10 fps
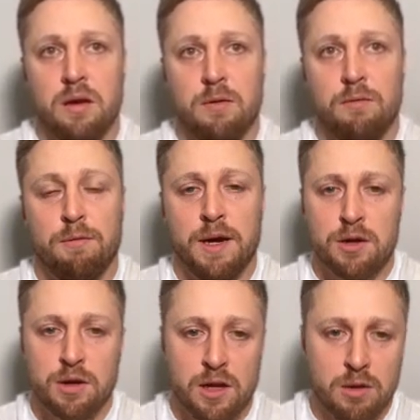
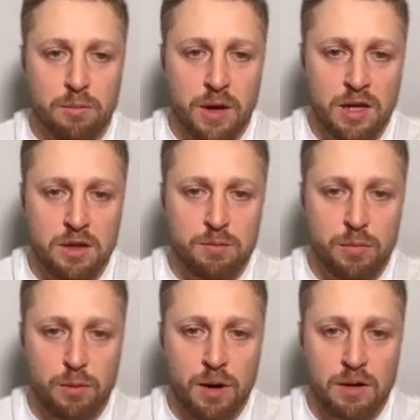vector database
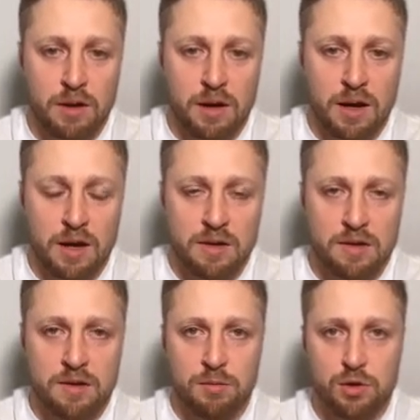provide
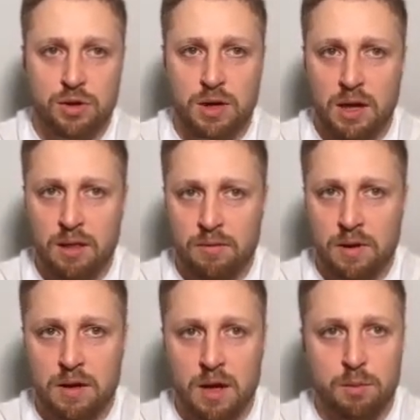us the most
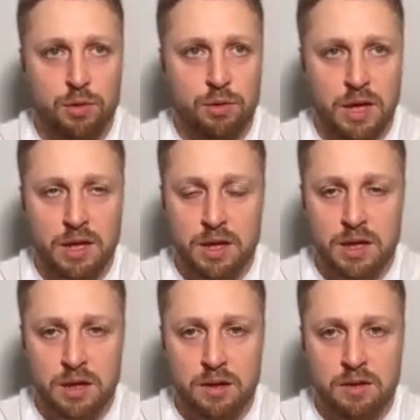relevant,
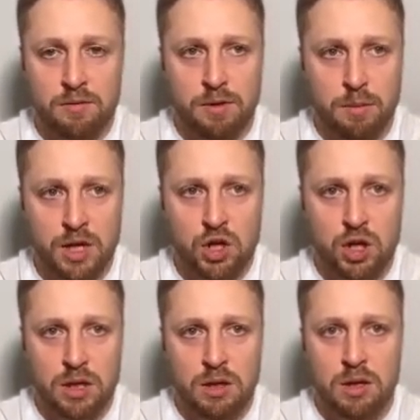up-to-date
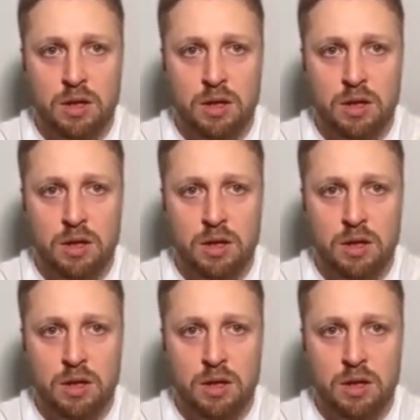information.